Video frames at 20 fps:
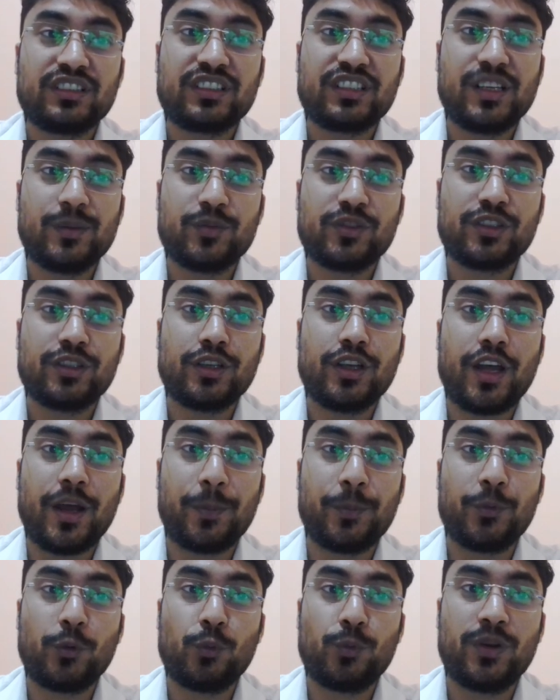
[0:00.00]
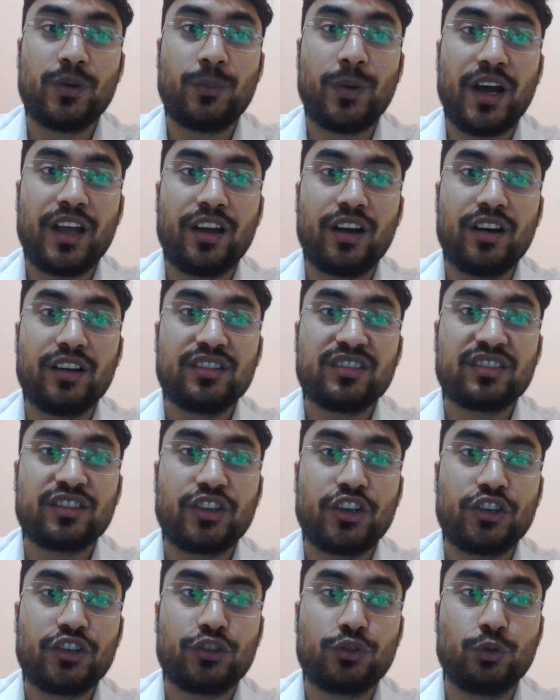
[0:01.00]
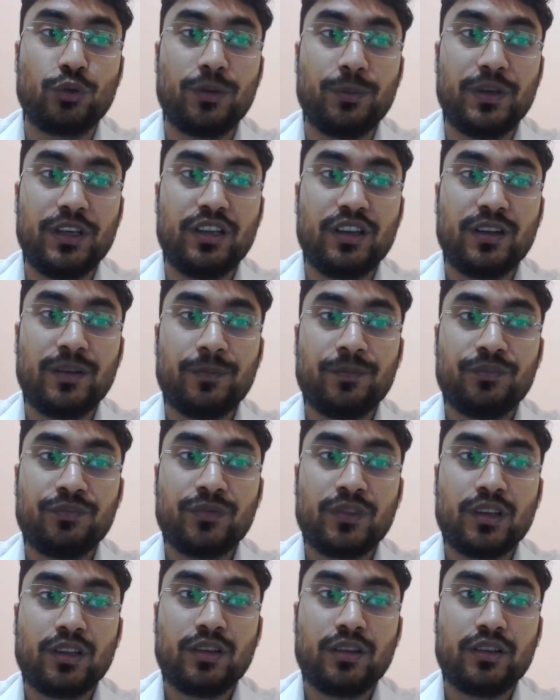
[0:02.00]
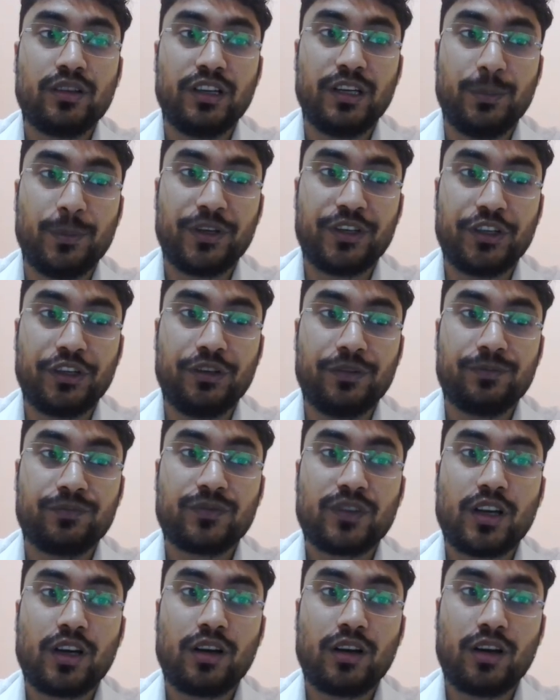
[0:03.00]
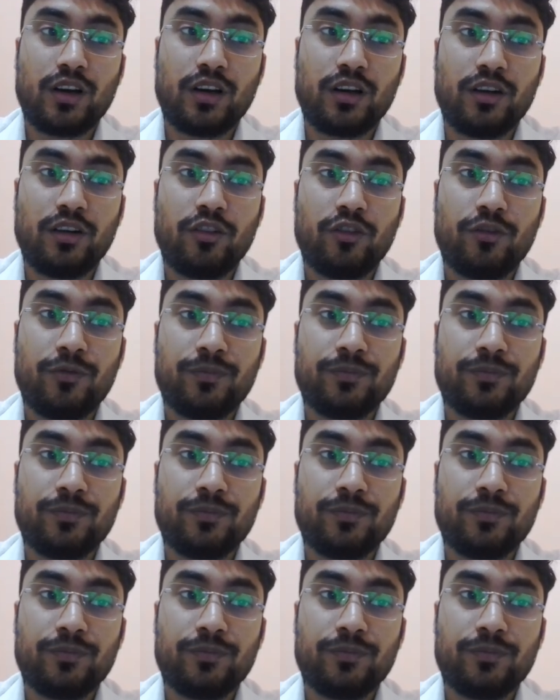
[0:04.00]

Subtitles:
schemes approved by a state should be limited uh,